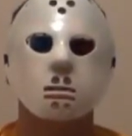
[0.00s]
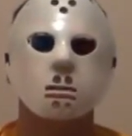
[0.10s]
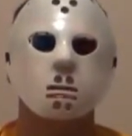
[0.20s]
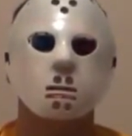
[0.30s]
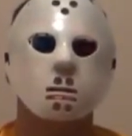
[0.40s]

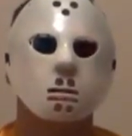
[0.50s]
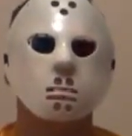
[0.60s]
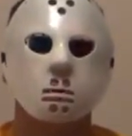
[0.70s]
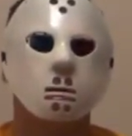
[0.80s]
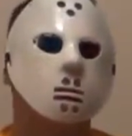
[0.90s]
She's kind of like a
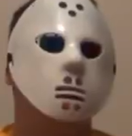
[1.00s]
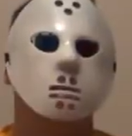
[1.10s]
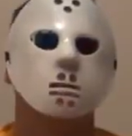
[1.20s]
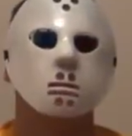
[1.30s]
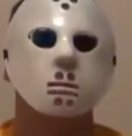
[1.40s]
drug
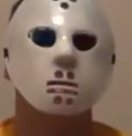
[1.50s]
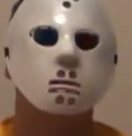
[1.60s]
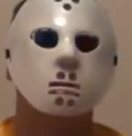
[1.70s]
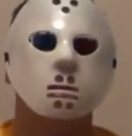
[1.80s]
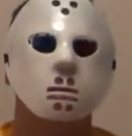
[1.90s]
addict at the
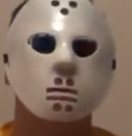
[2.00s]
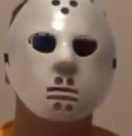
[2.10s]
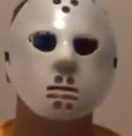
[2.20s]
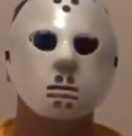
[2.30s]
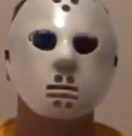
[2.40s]
beginning of the movie,